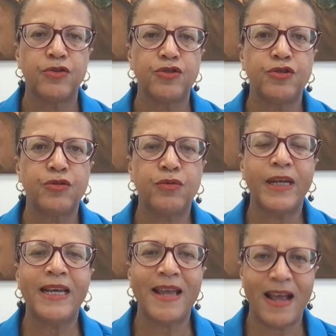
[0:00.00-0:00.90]
to
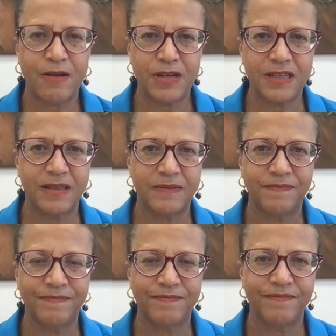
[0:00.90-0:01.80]
inherit.
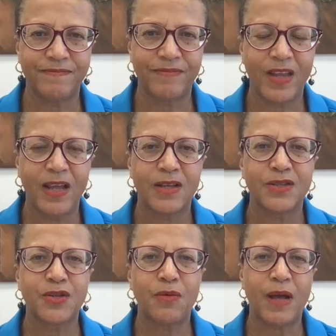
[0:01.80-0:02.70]

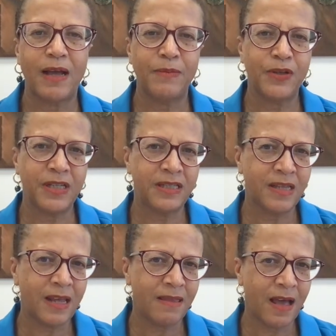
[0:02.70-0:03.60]
So I'm going to
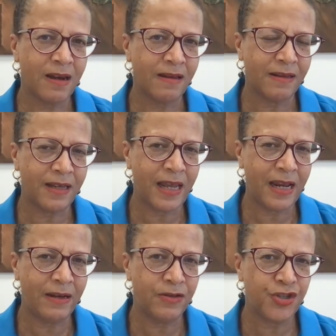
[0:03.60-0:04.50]
say that
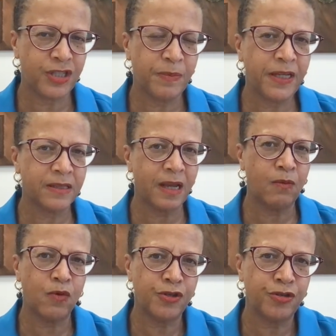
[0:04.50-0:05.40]
again, just because I
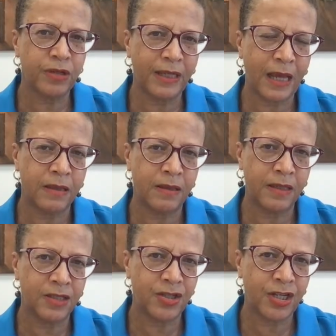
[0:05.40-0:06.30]
want you to get the
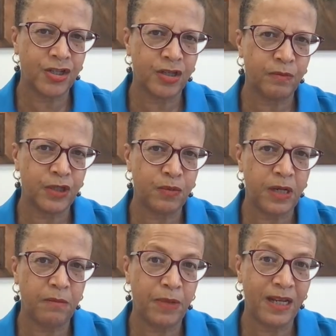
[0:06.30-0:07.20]
distinction
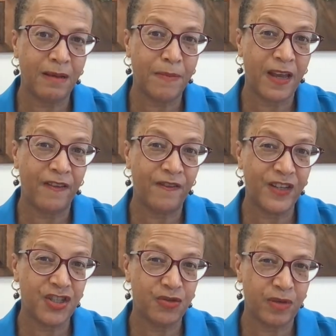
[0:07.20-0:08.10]
between being a
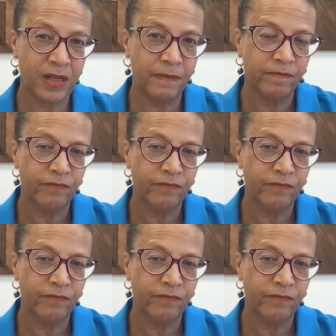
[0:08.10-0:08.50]
beneficiary,